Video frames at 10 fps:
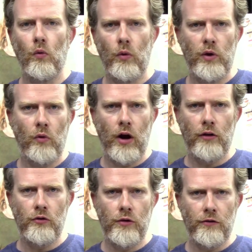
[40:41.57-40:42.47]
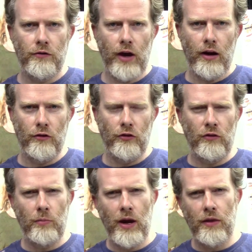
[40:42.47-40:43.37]
What we want to do instead is
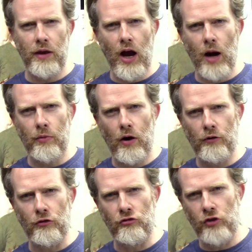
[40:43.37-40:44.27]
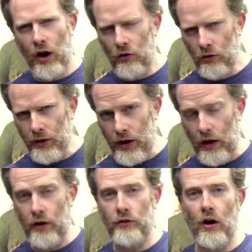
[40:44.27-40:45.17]
just make the eyebrows
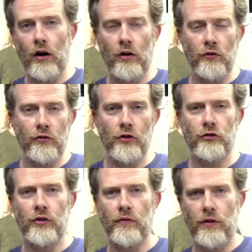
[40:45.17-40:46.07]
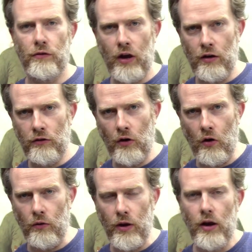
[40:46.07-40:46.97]
generally a darker version of the skin
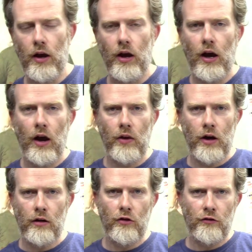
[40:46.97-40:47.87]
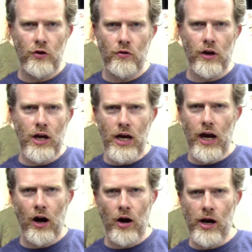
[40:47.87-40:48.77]
tone. And then in a few
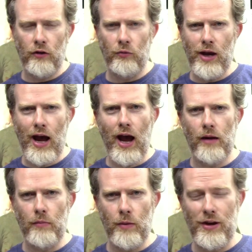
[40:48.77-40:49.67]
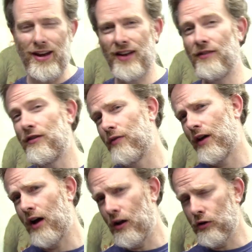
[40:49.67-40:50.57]
key areas, we add maybe hints of the
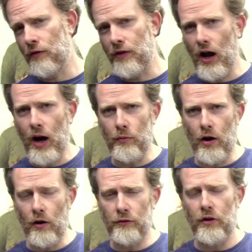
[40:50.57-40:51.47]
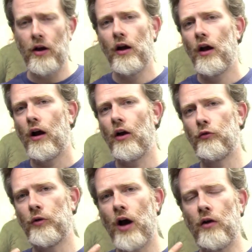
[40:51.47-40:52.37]
color of the eyebrows,
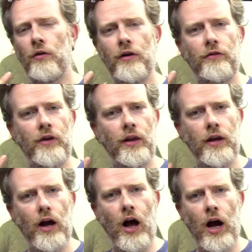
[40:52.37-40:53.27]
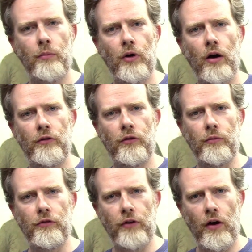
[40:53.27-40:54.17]
because we're not only seeing the eyebrows
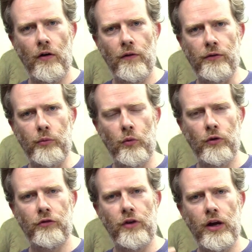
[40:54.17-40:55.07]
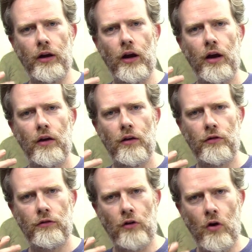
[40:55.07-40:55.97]
themselves, but we're seeing the
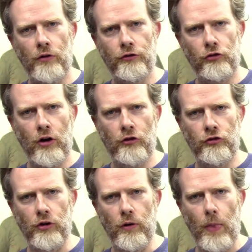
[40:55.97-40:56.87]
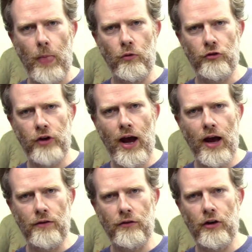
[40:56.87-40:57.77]
skull structure, which
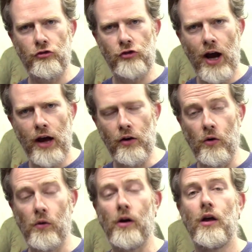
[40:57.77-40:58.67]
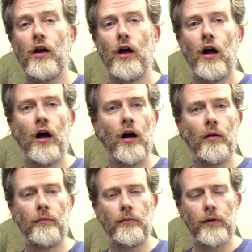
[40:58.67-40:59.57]
adds a shadow
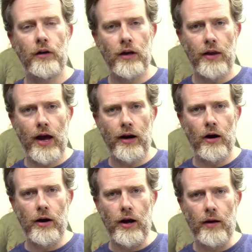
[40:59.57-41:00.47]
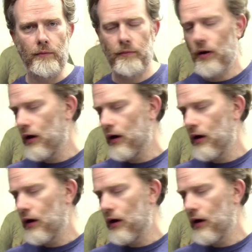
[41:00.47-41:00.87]
um, in that area.